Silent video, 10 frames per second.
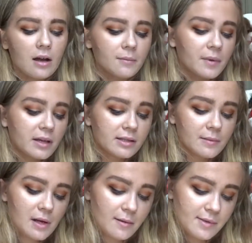because
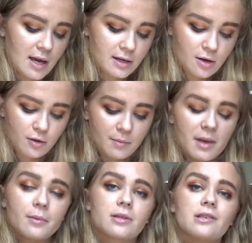sometimes I know that
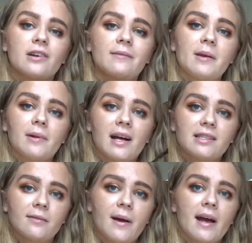people still give me
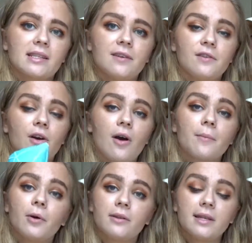plastic bags even though I
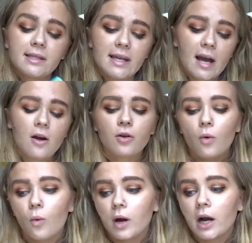put this down,
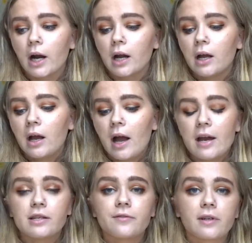or I
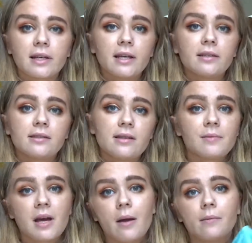just forget
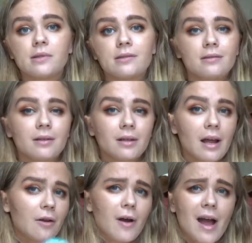sometimes
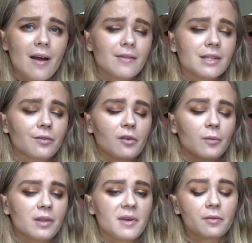I don't have this
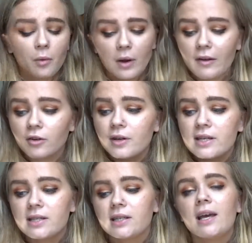with me for whatever
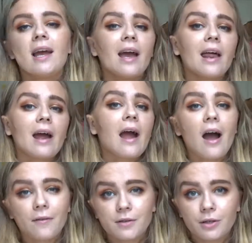reason, and I
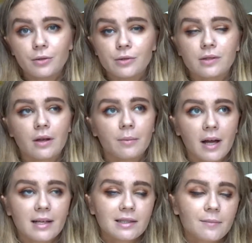have to use a
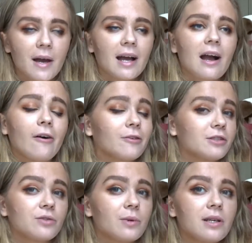plastic bag, I'll
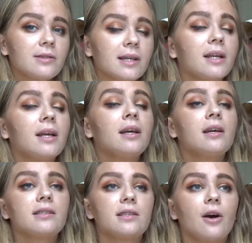just reuse it.
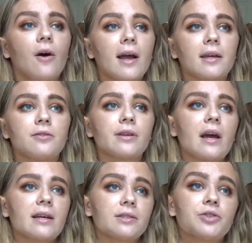So I can use it
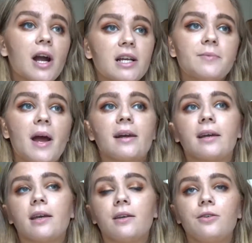as a trash bag, I
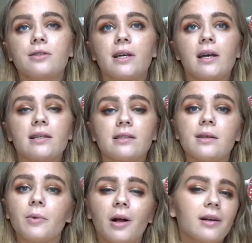can use it as a
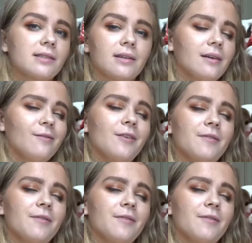Ziploc, because fun